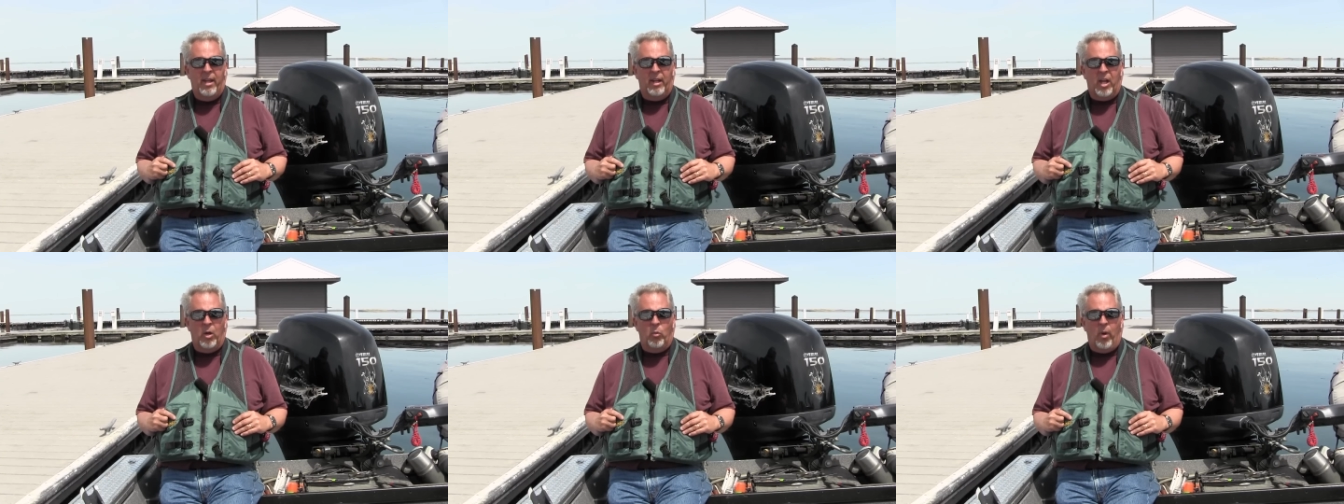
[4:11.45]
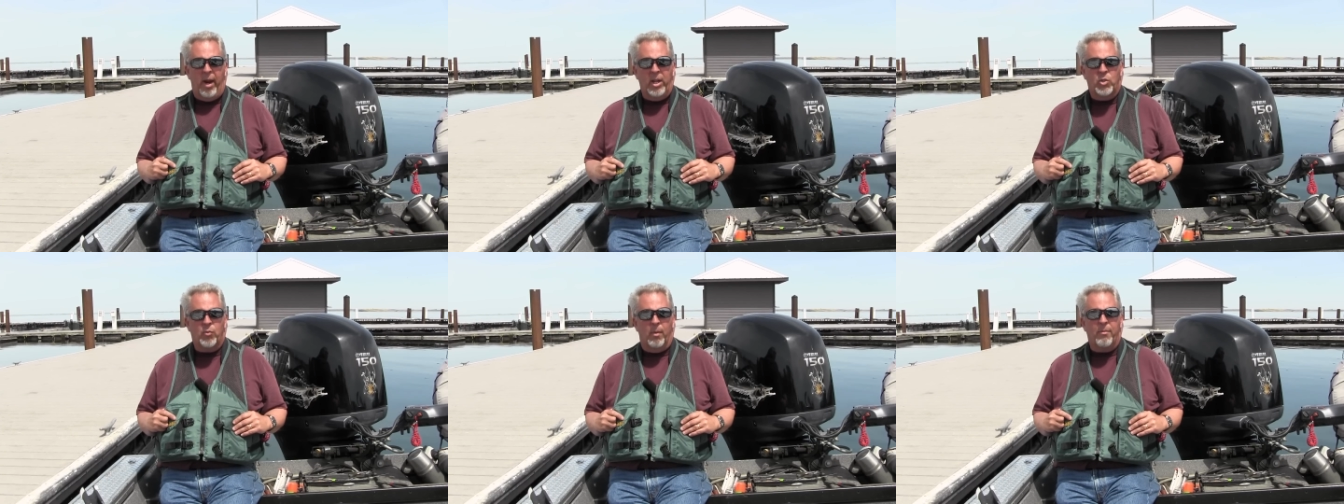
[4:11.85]
can
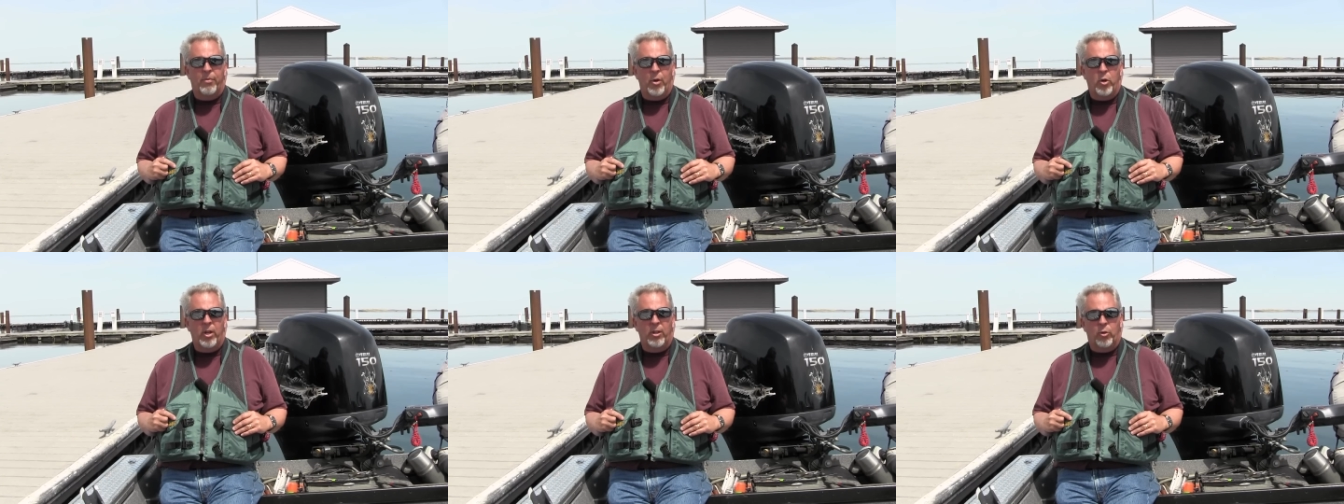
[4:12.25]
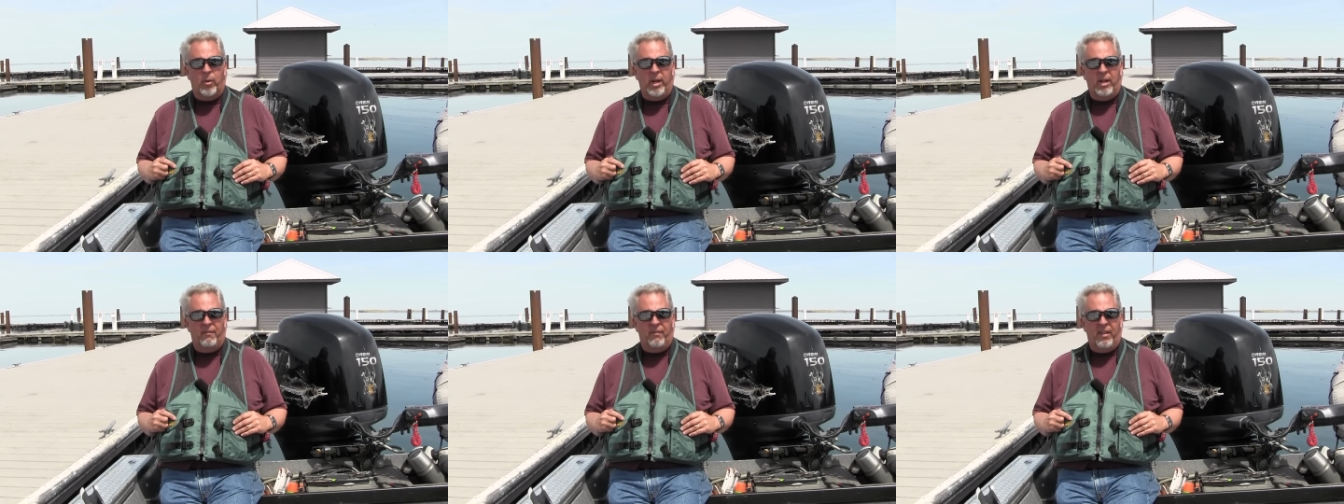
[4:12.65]
range from
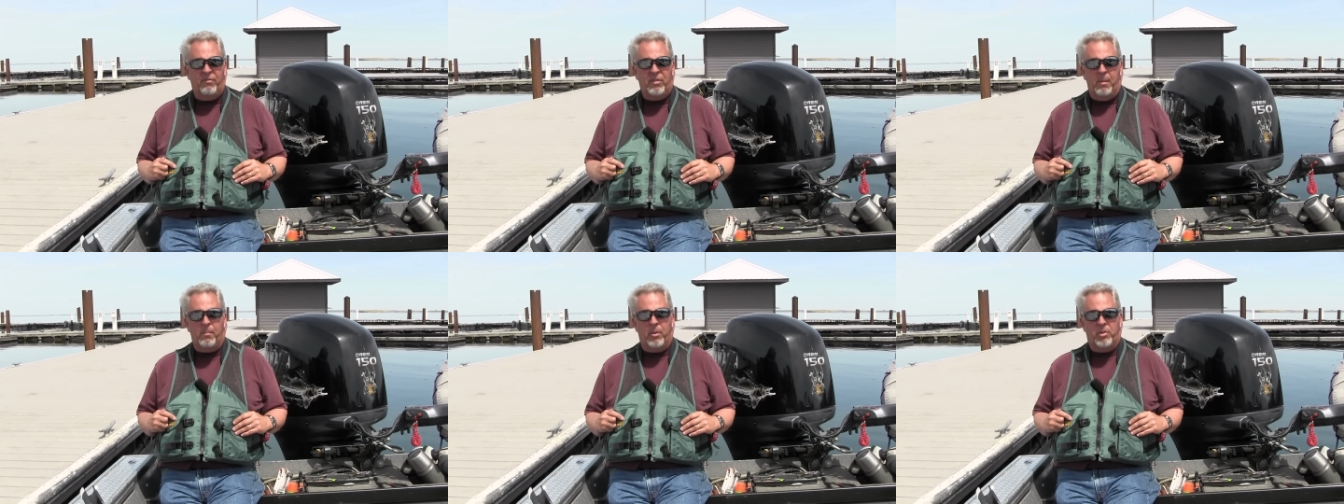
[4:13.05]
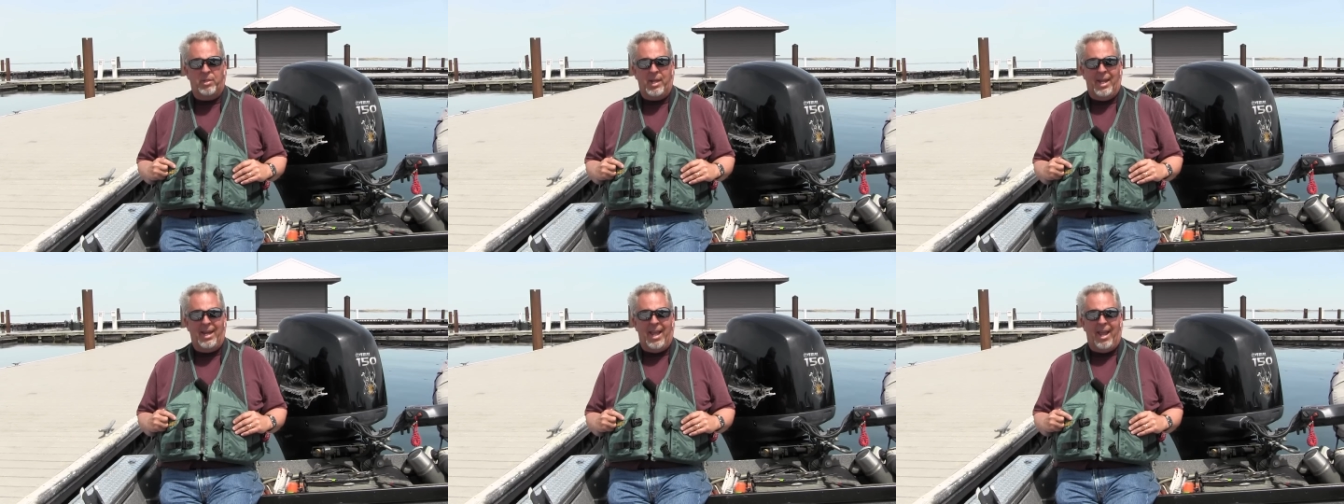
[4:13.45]
thirty-three to fifty
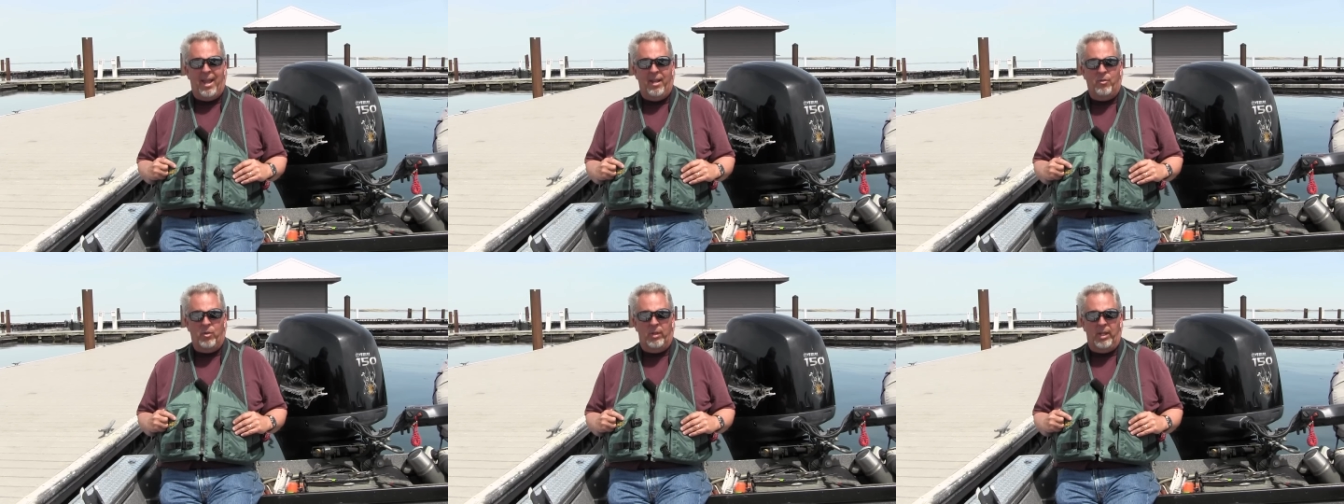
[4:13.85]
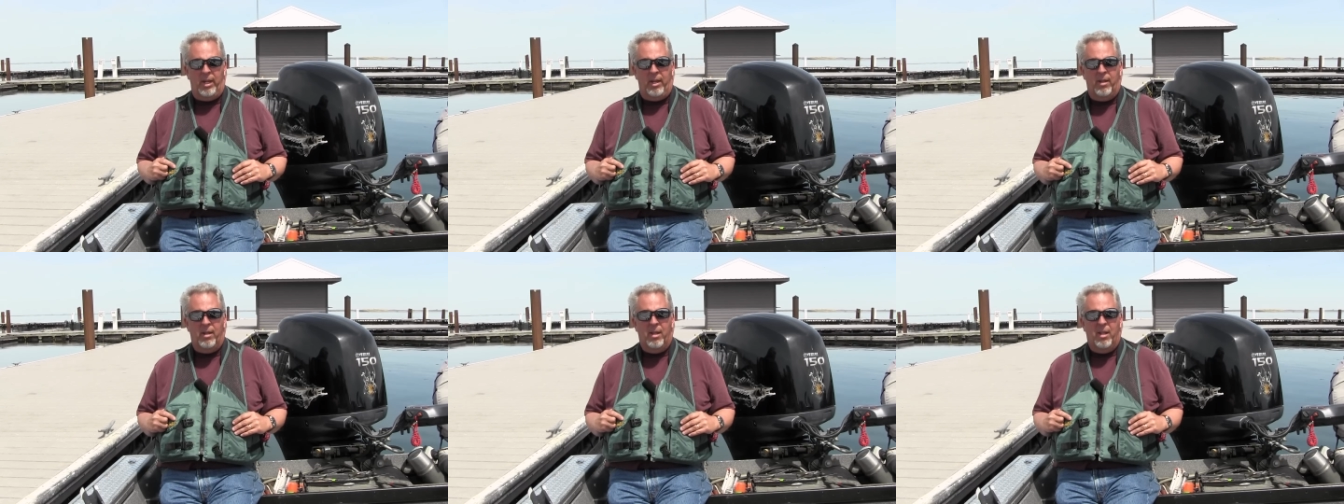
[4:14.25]
percent
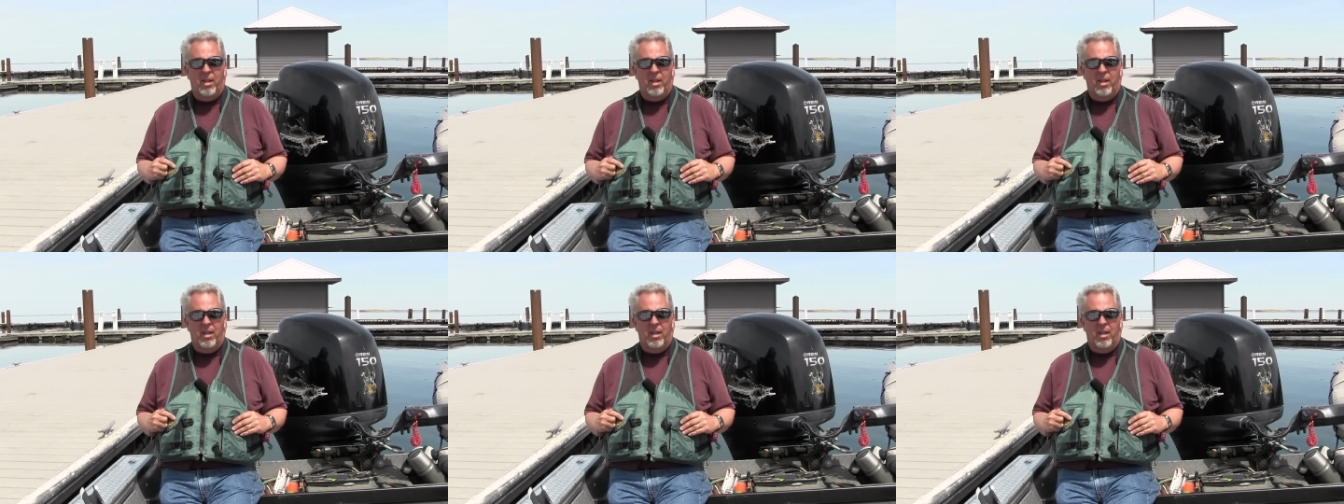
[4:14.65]
annually.